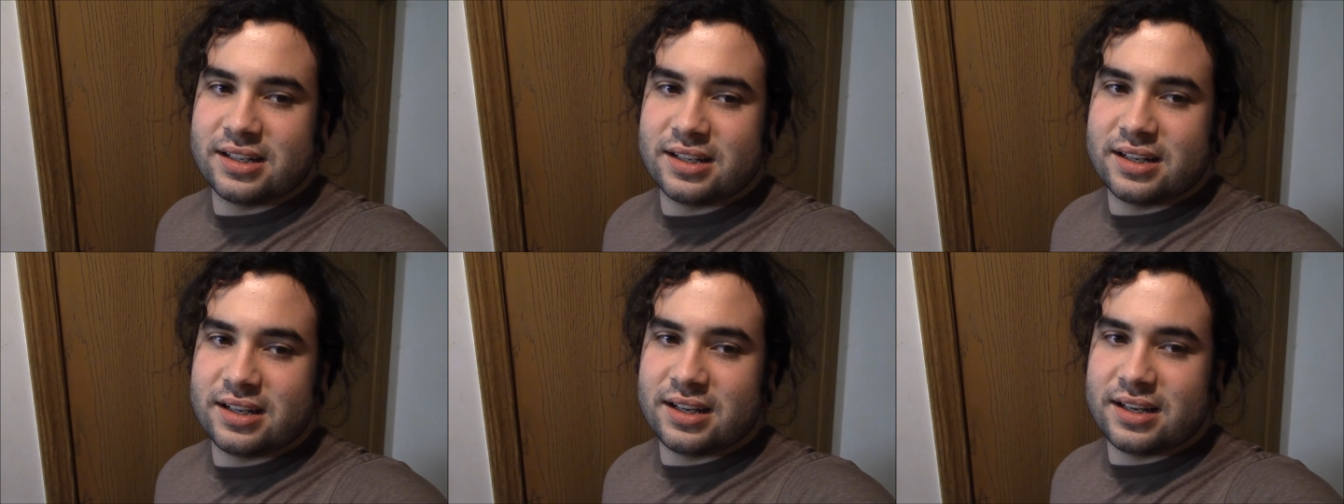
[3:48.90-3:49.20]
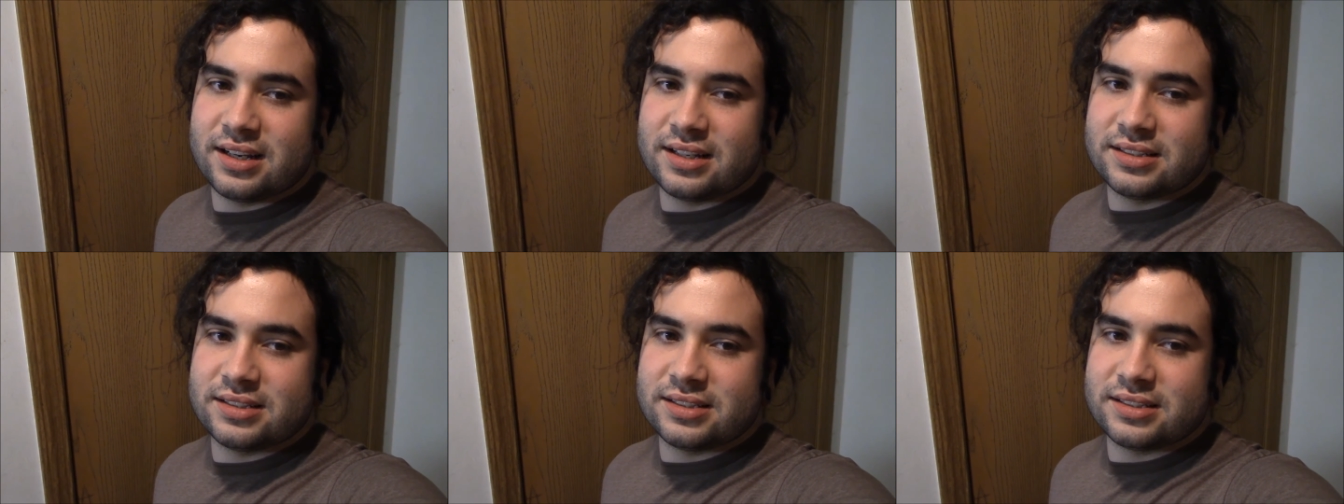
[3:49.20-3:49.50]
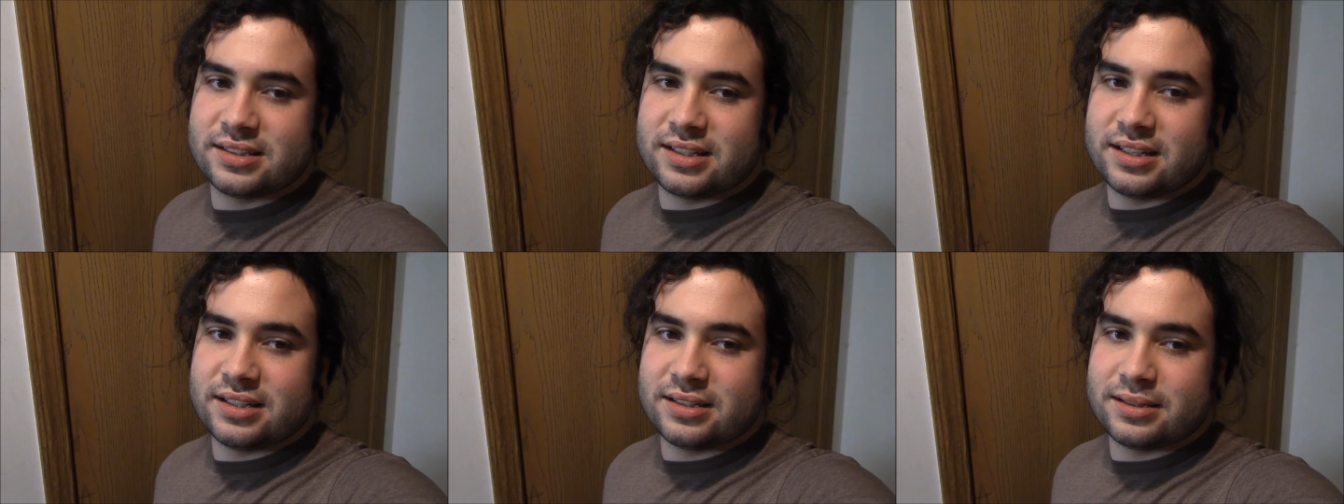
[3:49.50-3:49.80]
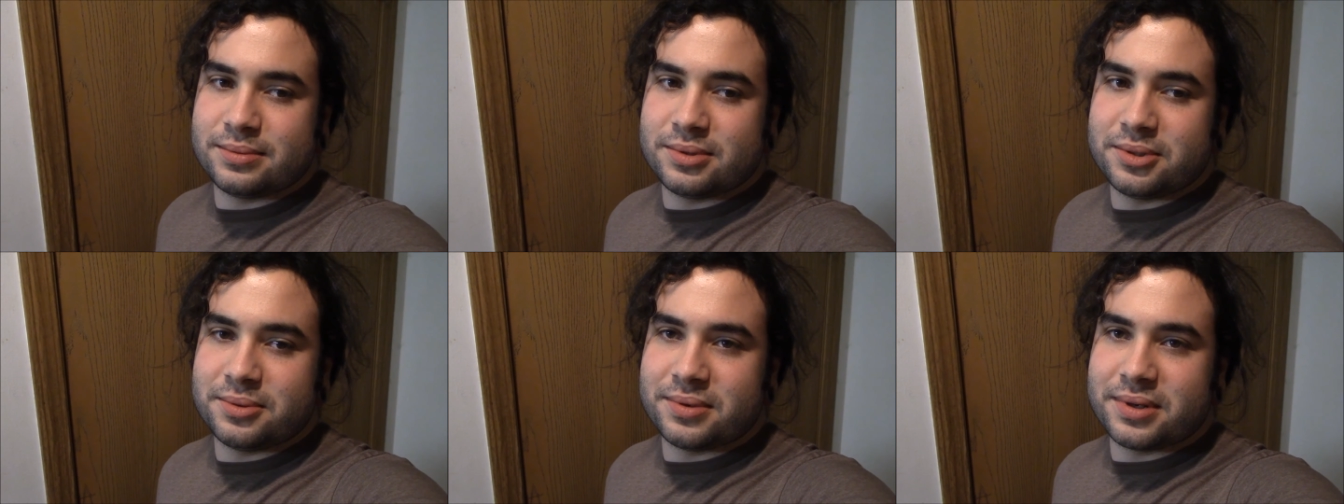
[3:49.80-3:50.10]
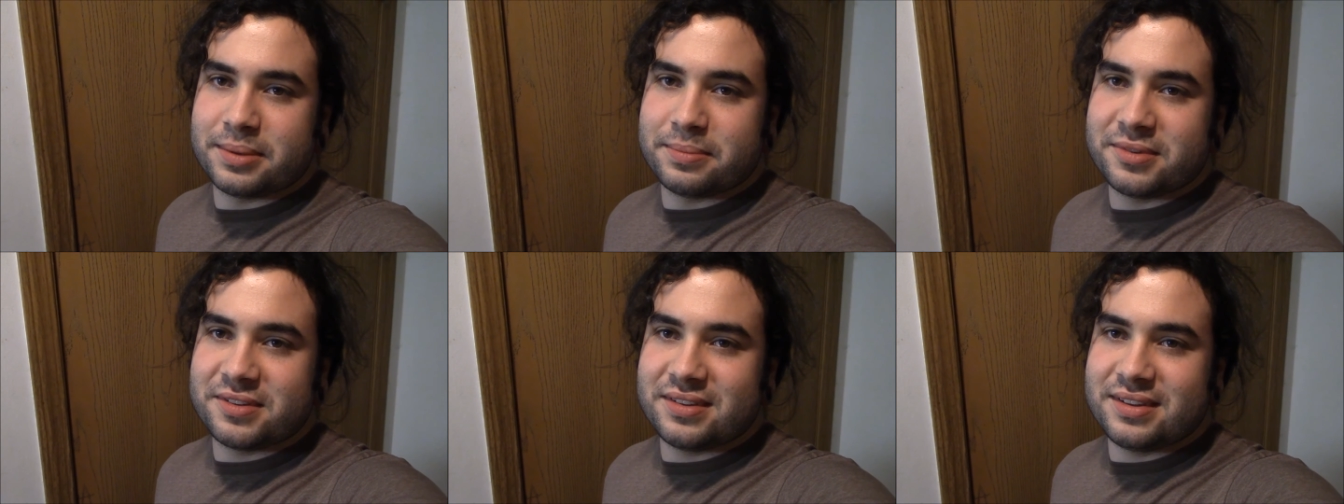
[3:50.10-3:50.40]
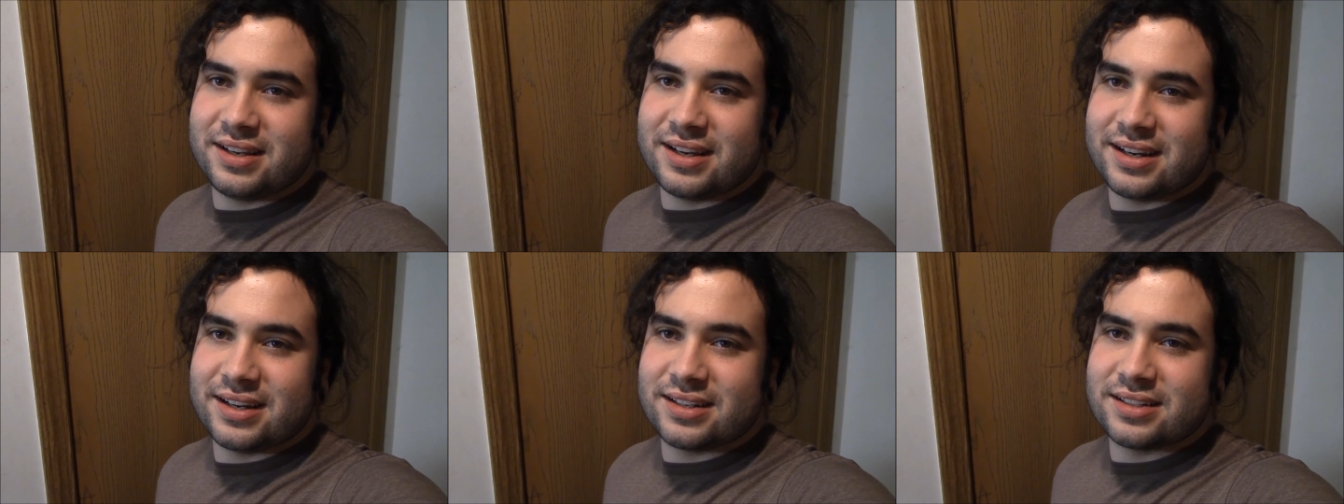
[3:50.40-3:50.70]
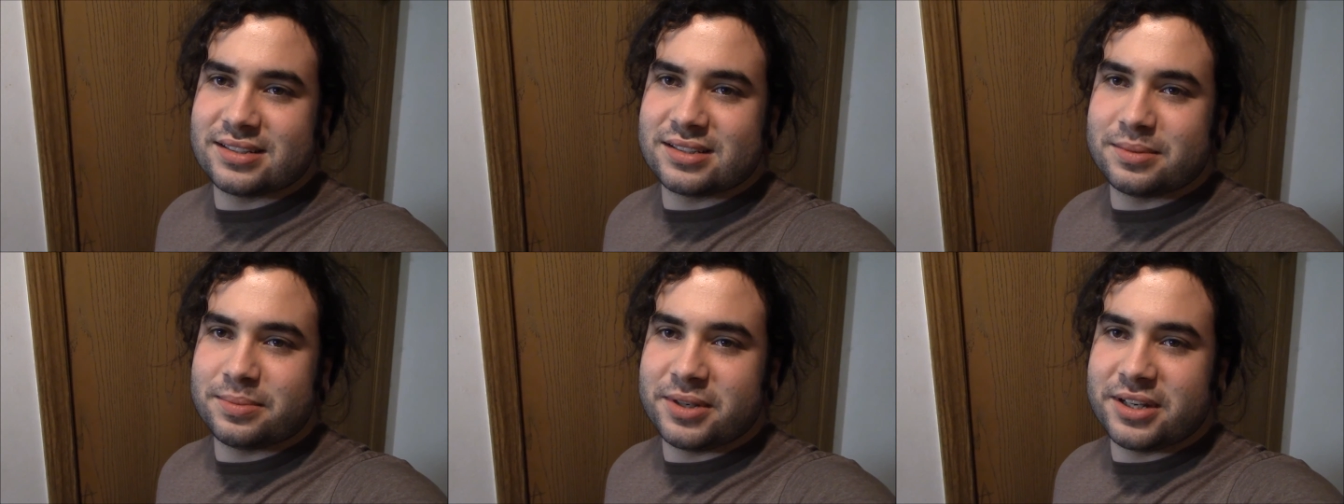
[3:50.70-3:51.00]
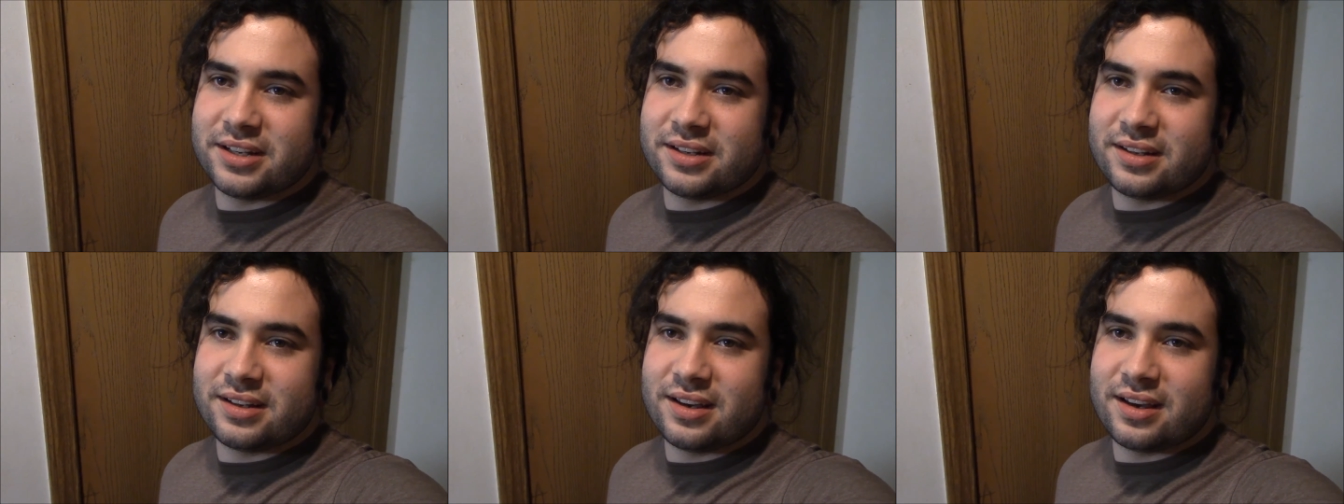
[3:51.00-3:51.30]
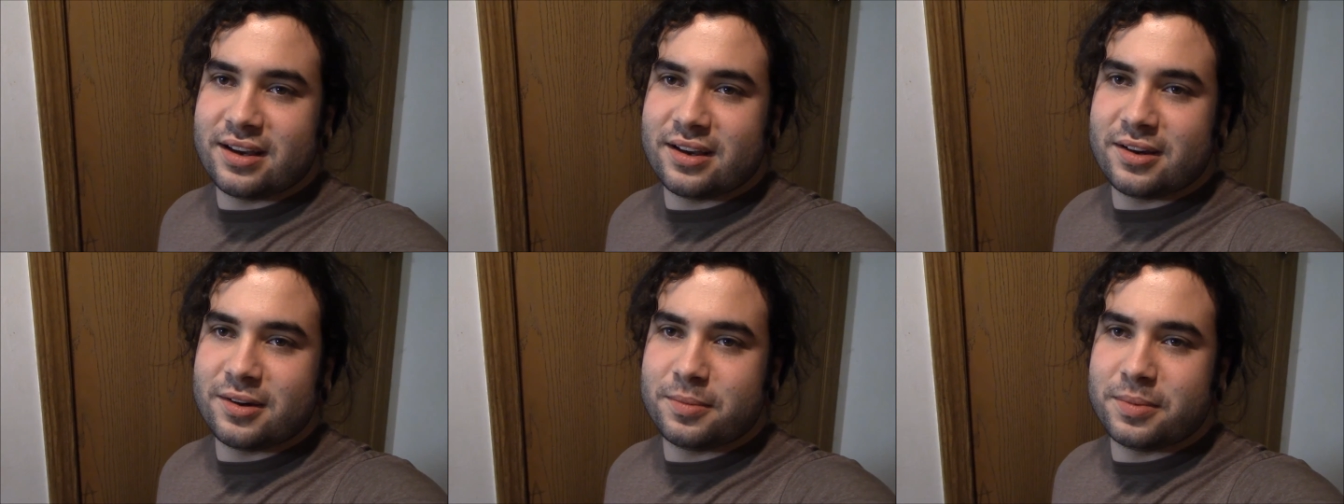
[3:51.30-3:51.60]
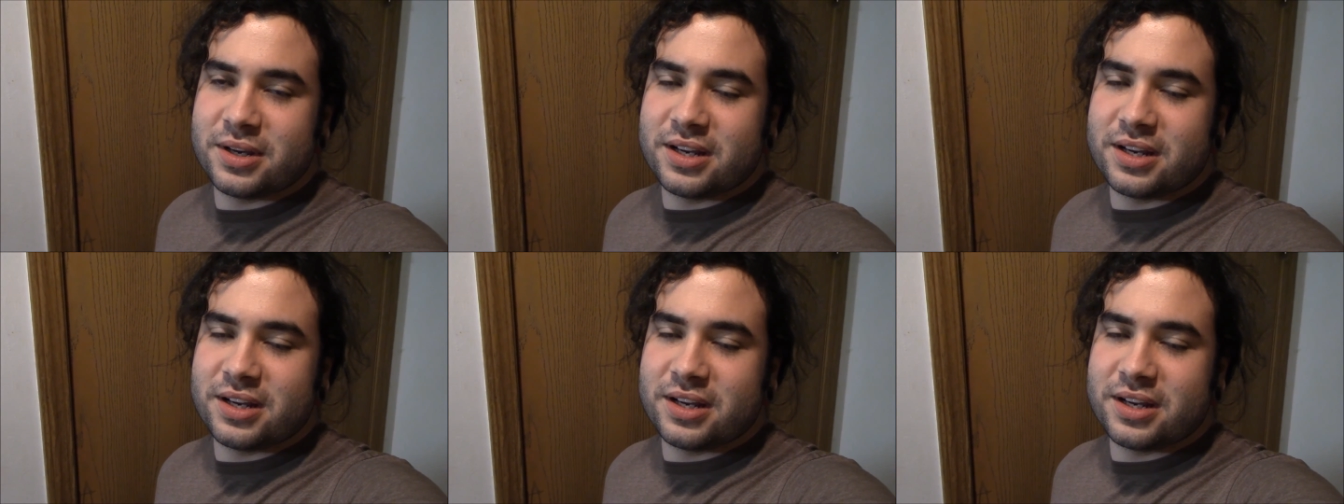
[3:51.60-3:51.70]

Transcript: uh, just get some new rims and tires. if we get to go.